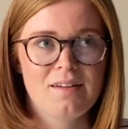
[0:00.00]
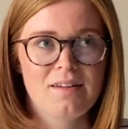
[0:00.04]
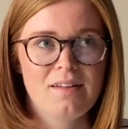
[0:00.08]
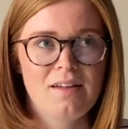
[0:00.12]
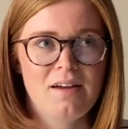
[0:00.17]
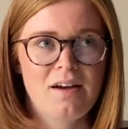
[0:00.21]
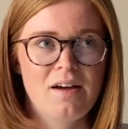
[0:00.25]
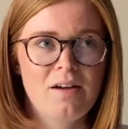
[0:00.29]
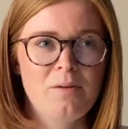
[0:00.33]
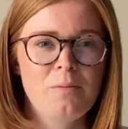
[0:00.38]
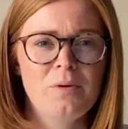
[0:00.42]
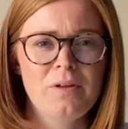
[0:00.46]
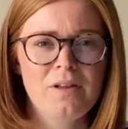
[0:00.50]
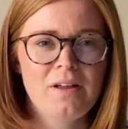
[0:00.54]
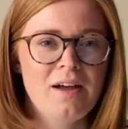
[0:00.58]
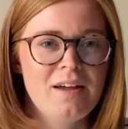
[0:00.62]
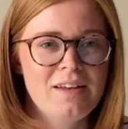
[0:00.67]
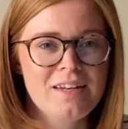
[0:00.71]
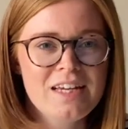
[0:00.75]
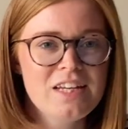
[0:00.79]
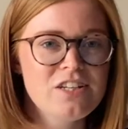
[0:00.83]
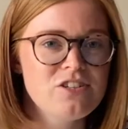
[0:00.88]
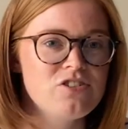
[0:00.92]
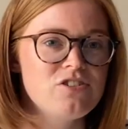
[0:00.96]
I
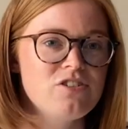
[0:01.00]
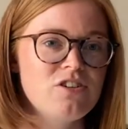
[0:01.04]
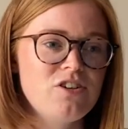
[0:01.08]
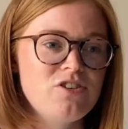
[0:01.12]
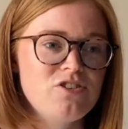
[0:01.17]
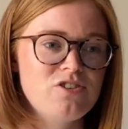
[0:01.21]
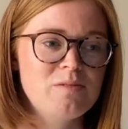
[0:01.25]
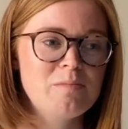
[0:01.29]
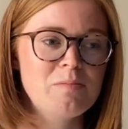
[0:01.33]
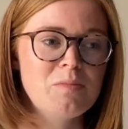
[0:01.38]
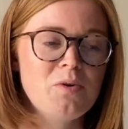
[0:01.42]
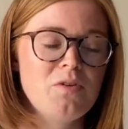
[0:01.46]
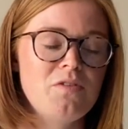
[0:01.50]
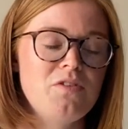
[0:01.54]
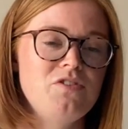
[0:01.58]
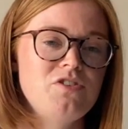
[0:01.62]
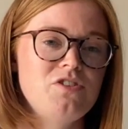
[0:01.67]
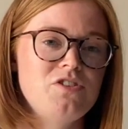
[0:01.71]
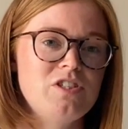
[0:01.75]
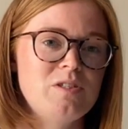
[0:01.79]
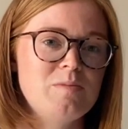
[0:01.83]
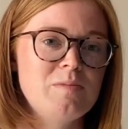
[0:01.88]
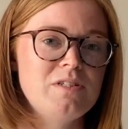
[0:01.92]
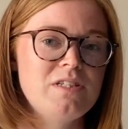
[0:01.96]
need to charge them more than
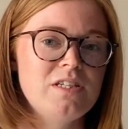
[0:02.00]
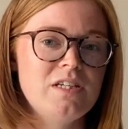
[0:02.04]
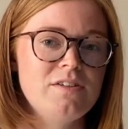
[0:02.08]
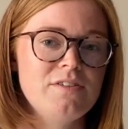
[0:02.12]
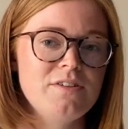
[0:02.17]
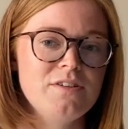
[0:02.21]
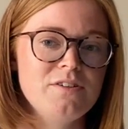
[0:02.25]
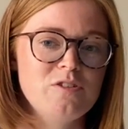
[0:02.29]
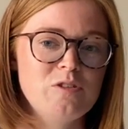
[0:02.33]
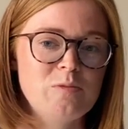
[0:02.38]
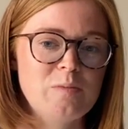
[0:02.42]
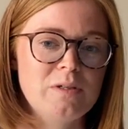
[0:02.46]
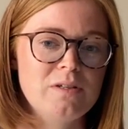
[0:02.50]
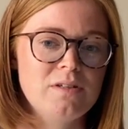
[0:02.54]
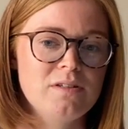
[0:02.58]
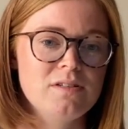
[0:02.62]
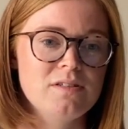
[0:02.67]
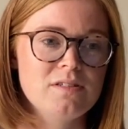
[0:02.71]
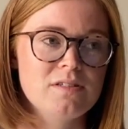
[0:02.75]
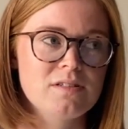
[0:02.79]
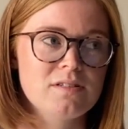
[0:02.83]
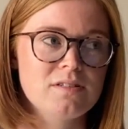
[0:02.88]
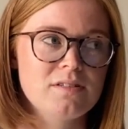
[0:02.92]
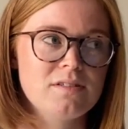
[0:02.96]
just the materials,
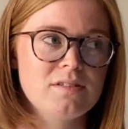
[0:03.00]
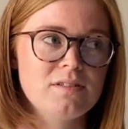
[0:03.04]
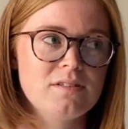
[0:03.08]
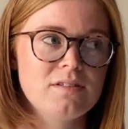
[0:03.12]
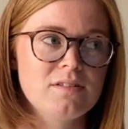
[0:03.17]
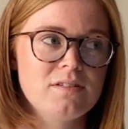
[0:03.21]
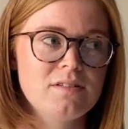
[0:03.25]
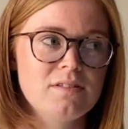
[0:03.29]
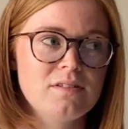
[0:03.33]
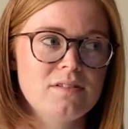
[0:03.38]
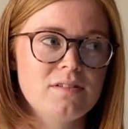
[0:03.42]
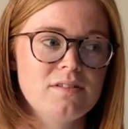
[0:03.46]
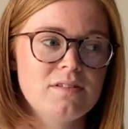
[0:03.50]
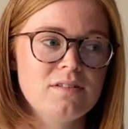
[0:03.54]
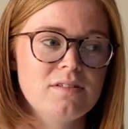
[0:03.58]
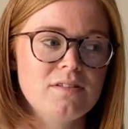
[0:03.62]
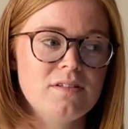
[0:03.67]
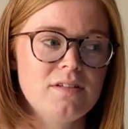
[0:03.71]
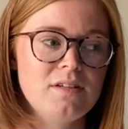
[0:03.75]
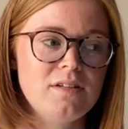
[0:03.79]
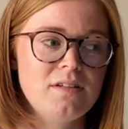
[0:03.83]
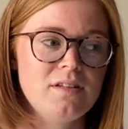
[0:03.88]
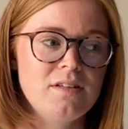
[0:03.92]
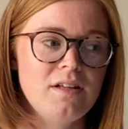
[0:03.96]
because
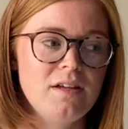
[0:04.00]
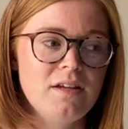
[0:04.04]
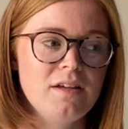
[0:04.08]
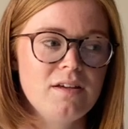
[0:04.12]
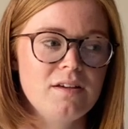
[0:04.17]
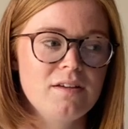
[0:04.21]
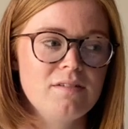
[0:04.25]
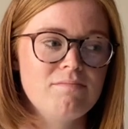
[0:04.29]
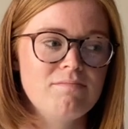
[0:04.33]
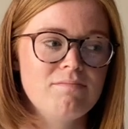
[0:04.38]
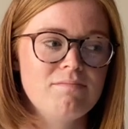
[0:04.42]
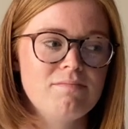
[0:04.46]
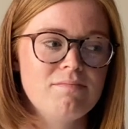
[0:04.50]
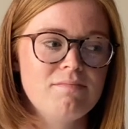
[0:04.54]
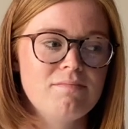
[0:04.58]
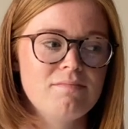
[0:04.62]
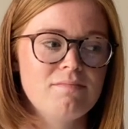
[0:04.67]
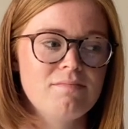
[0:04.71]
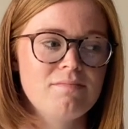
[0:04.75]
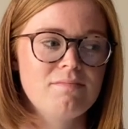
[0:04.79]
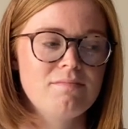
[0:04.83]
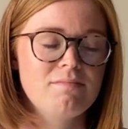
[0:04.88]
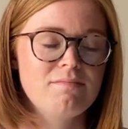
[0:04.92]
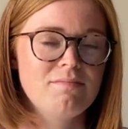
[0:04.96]
like
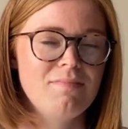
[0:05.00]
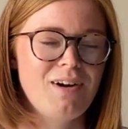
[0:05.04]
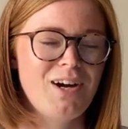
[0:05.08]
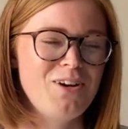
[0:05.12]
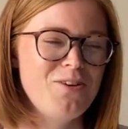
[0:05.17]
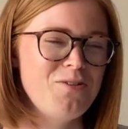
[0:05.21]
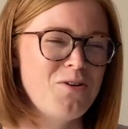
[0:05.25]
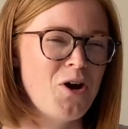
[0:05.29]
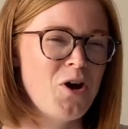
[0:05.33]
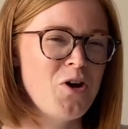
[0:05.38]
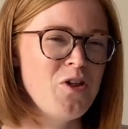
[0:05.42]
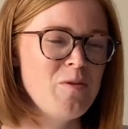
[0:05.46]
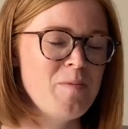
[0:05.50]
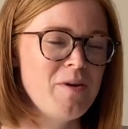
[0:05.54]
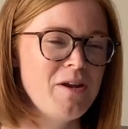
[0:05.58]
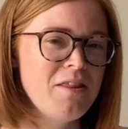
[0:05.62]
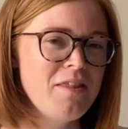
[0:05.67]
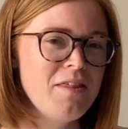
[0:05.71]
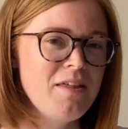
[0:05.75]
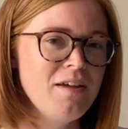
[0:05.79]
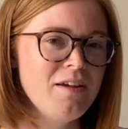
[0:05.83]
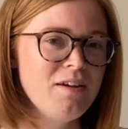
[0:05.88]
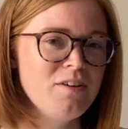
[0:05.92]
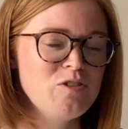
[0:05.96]
I don't owe them
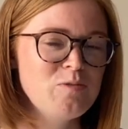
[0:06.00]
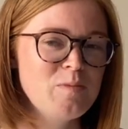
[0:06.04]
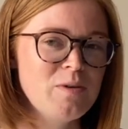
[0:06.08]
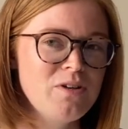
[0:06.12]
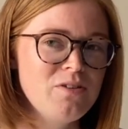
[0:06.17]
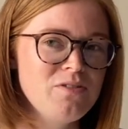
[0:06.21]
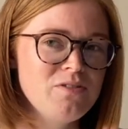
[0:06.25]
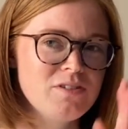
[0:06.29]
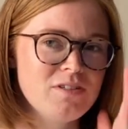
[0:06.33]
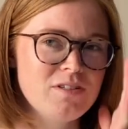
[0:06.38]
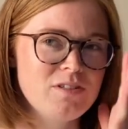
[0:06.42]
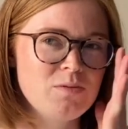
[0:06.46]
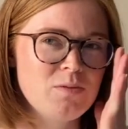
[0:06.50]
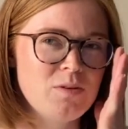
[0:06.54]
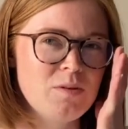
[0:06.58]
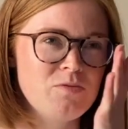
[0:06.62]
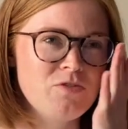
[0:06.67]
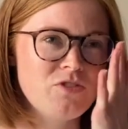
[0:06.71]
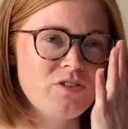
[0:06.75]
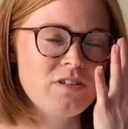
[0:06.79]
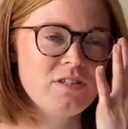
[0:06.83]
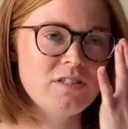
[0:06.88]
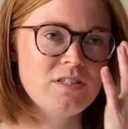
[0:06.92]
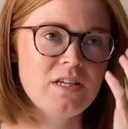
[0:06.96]
anything, I suppose, is what I'm
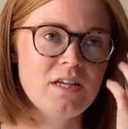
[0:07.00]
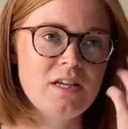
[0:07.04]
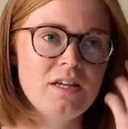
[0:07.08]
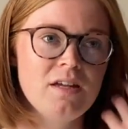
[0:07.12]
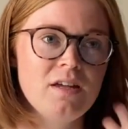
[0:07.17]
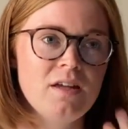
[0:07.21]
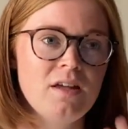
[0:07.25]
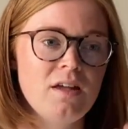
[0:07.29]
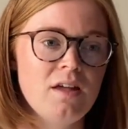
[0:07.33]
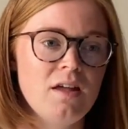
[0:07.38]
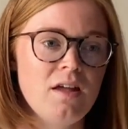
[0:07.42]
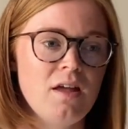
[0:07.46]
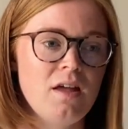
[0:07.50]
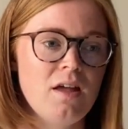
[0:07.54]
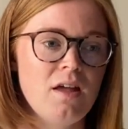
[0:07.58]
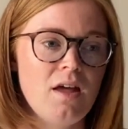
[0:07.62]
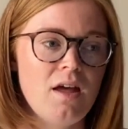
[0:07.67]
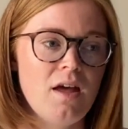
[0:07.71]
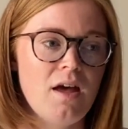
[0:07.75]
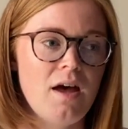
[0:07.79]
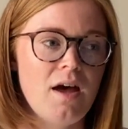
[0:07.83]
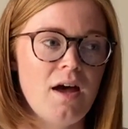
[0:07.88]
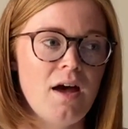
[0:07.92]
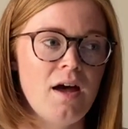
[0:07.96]
trying to say.
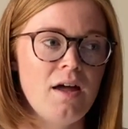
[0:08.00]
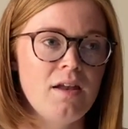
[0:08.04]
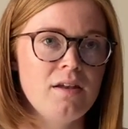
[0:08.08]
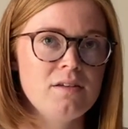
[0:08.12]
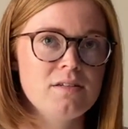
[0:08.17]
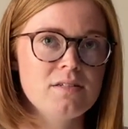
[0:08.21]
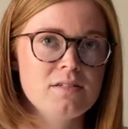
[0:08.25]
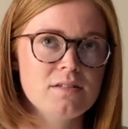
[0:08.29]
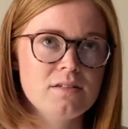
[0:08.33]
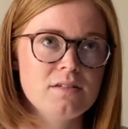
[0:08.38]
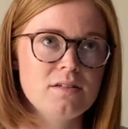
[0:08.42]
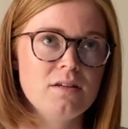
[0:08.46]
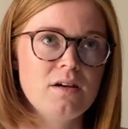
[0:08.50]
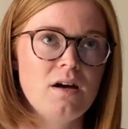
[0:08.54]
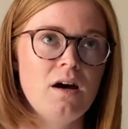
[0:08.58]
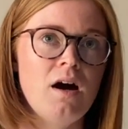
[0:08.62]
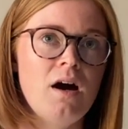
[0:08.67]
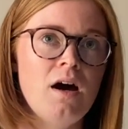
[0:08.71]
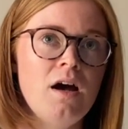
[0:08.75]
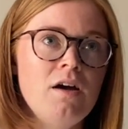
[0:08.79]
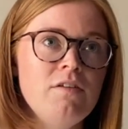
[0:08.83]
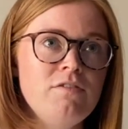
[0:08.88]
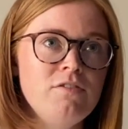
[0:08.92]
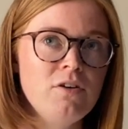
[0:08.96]
And I
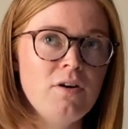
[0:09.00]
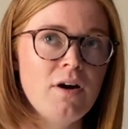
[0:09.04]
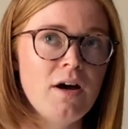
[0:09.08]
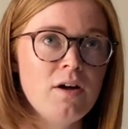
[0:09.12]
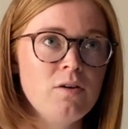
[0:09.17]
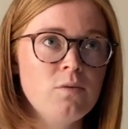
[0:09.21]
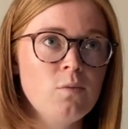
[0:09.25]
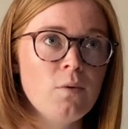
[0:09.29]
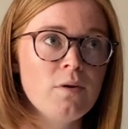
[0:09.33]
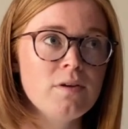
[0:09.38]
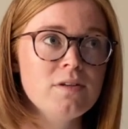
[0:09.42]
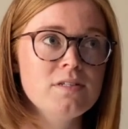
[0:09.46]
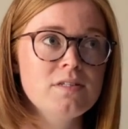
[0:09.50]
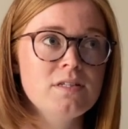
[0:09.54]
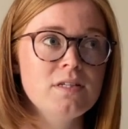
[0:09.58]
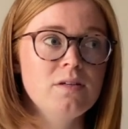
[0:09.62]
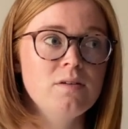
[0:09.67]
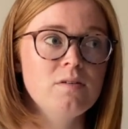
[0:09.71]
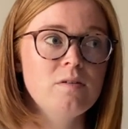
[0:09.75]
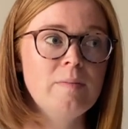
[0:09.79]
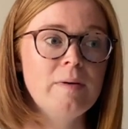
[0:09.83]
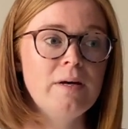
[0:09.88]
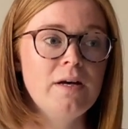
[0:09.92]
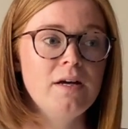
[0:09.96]
have not had one single
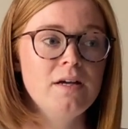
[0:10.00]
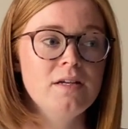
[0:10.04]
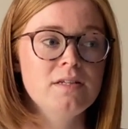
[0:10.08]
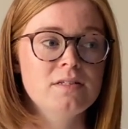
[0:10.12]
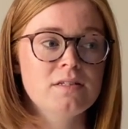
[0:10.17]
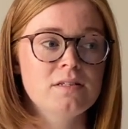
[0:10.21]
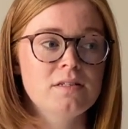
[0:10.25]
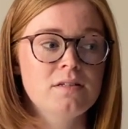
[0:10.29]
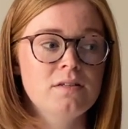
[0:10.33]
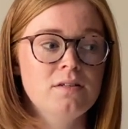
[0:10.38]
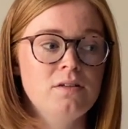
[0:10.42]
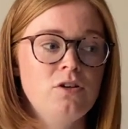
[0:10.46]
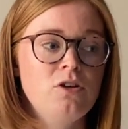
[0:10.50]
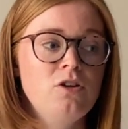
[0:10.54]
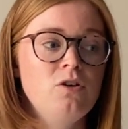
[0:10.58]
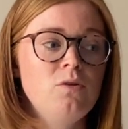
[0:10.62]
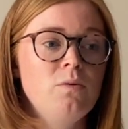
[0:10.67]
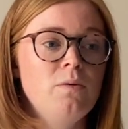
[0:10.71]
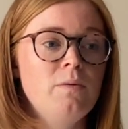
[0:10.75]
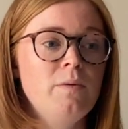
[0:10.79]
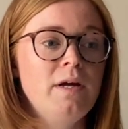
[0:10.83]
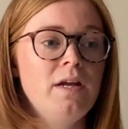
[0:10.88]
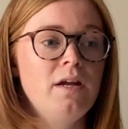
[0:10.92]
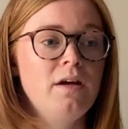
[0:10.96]
person who,
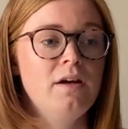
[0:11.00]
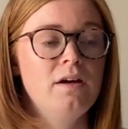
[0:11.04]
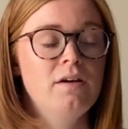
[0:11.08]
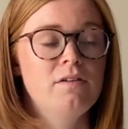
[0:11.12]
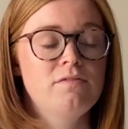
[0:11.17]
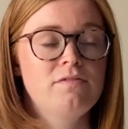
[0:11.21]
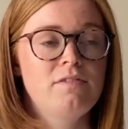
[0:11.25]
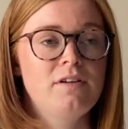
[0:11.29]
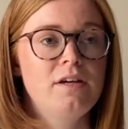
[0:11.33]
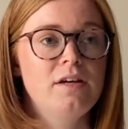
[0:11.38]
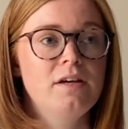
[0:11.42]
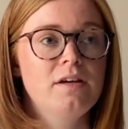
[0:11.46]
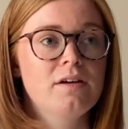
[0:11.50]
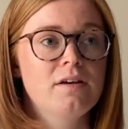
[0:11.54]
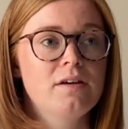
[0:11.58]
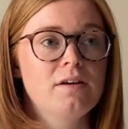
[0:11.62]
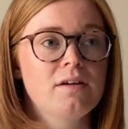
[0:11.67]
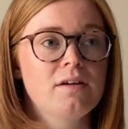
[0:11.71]
when I have like